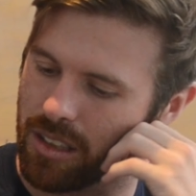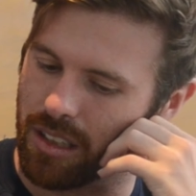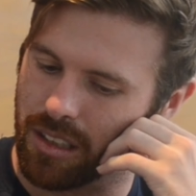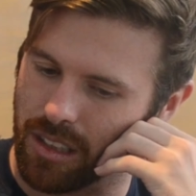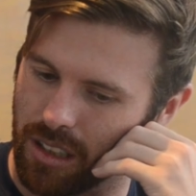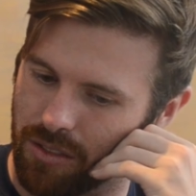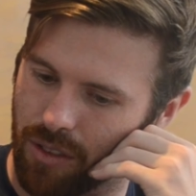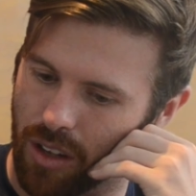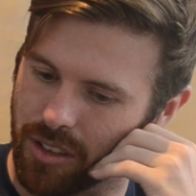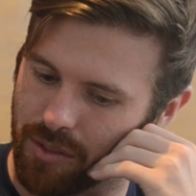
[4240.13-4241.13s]
that the
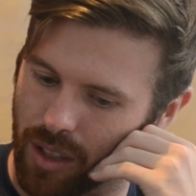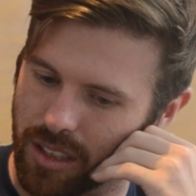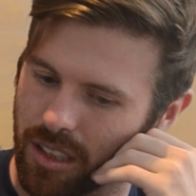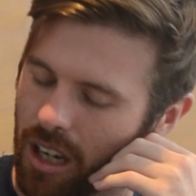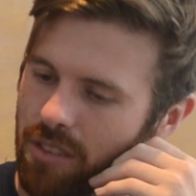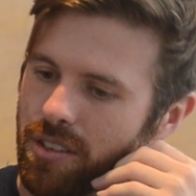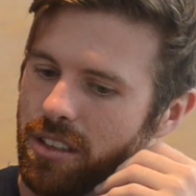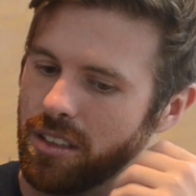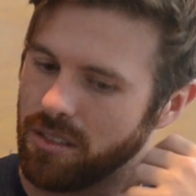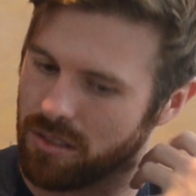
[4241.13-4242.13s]
faults of oneself
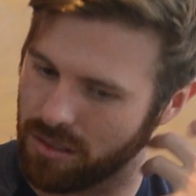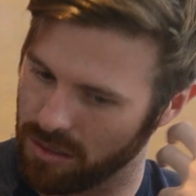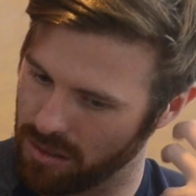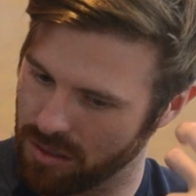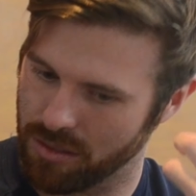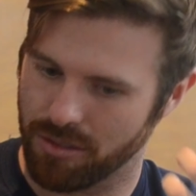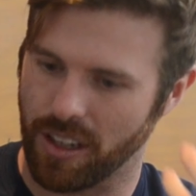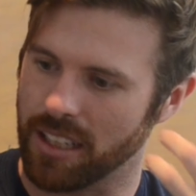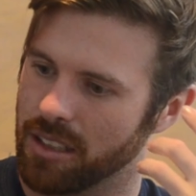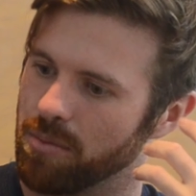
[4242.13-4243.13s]
and to
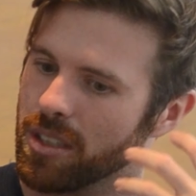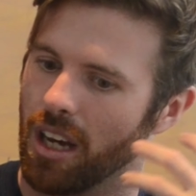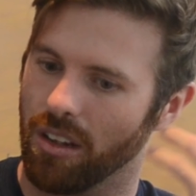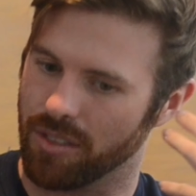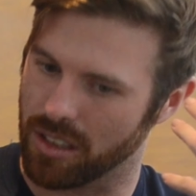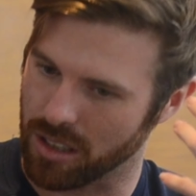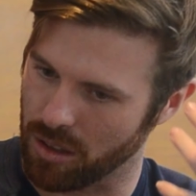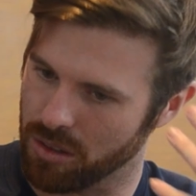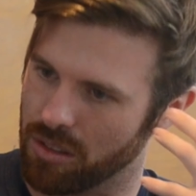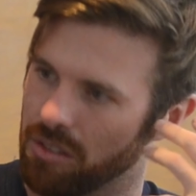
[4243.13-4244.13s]
face themselves and to
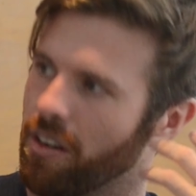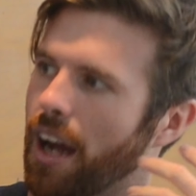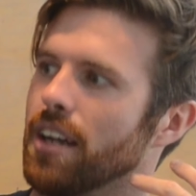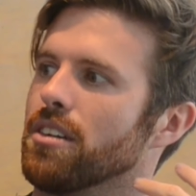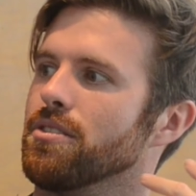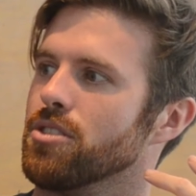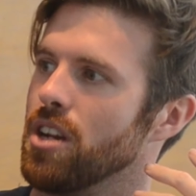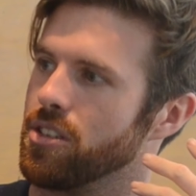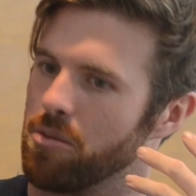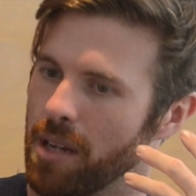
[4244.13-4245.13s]
go through the fire of
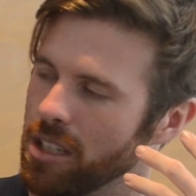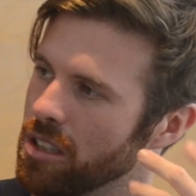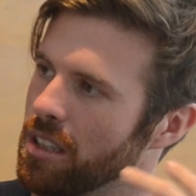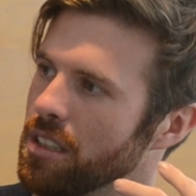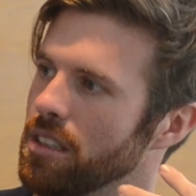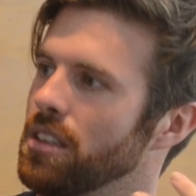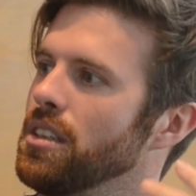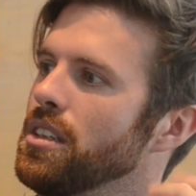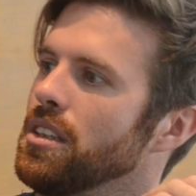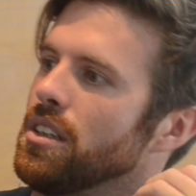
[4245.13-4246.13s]
transformation and to
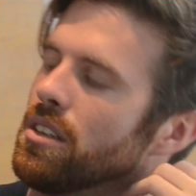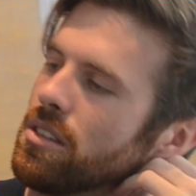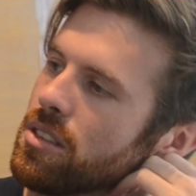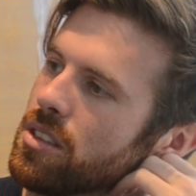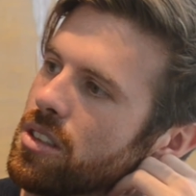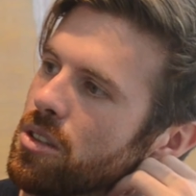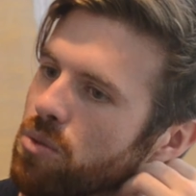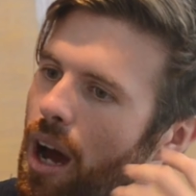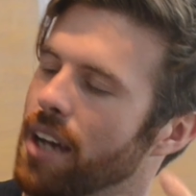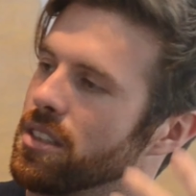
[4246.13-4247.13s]
to
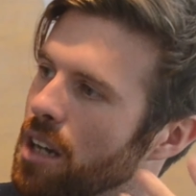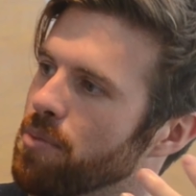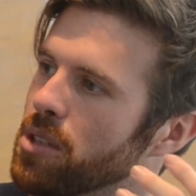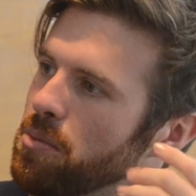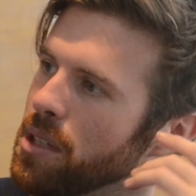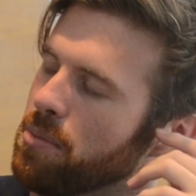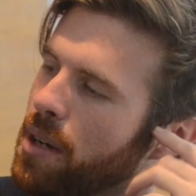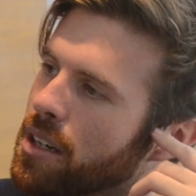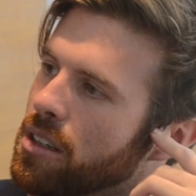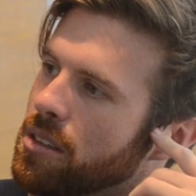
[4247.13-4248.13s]
rise up to be a
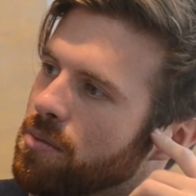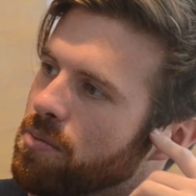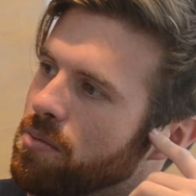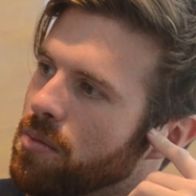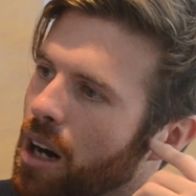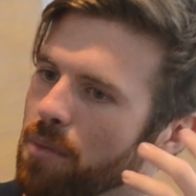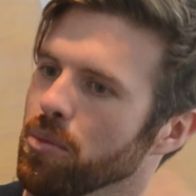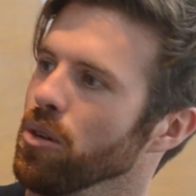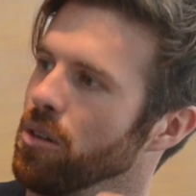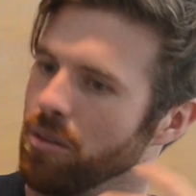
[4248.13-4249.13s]
better,
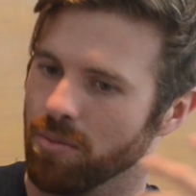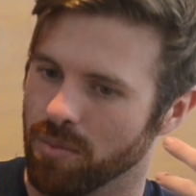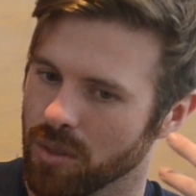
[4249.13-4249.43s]
humble